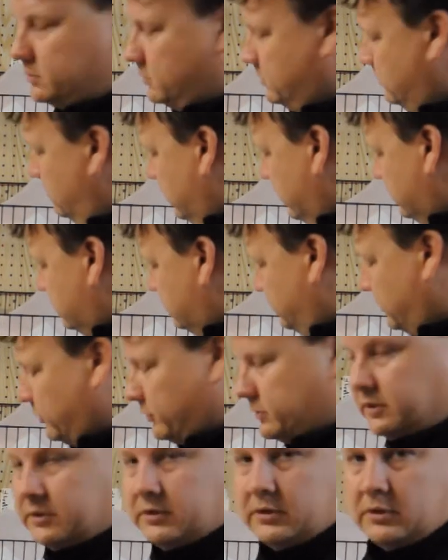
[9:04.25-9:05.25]
So that's
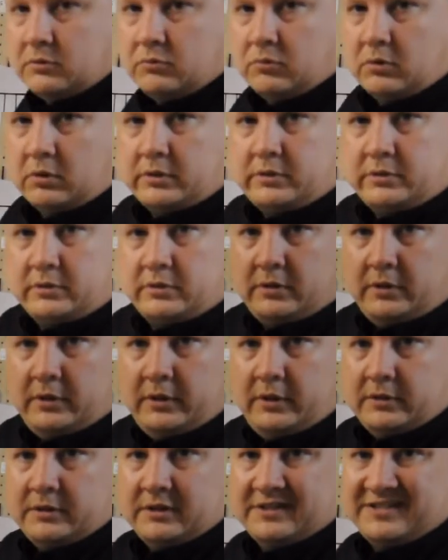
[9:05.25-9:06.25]
built into the Quark to,
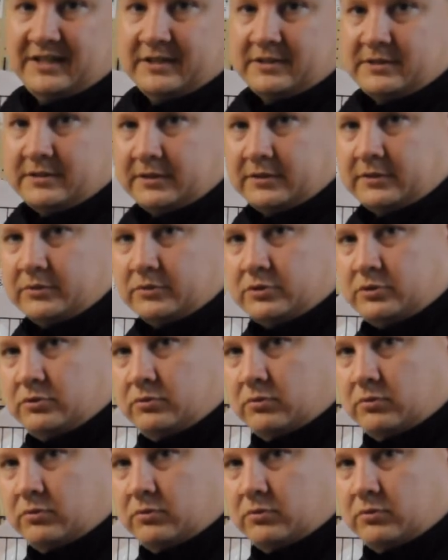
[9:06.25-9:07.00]
to sense that there's too